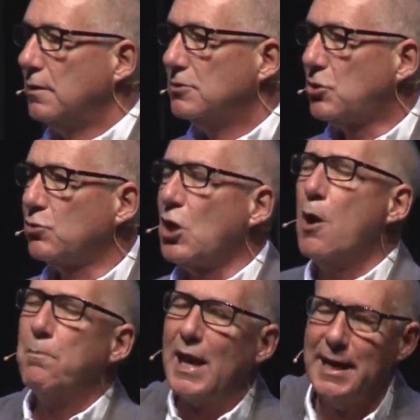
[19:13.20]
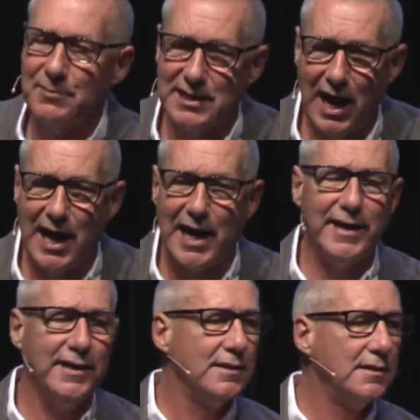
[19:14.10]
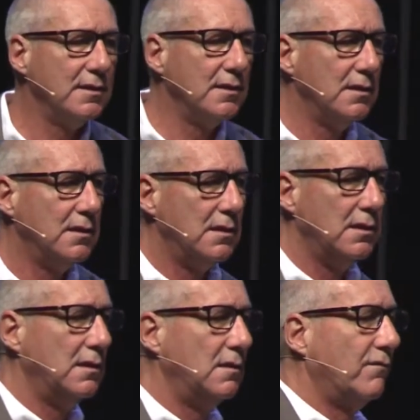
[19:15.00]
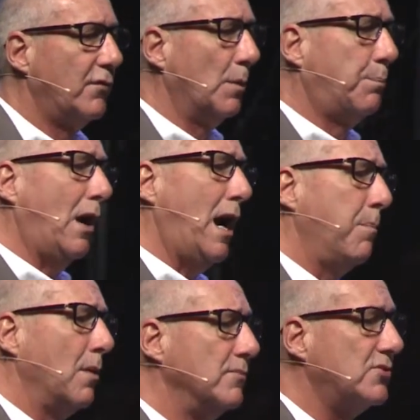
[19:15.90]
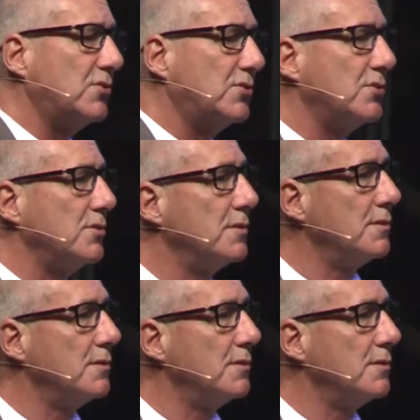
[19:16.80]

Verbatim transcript: So don't blame God for your problems.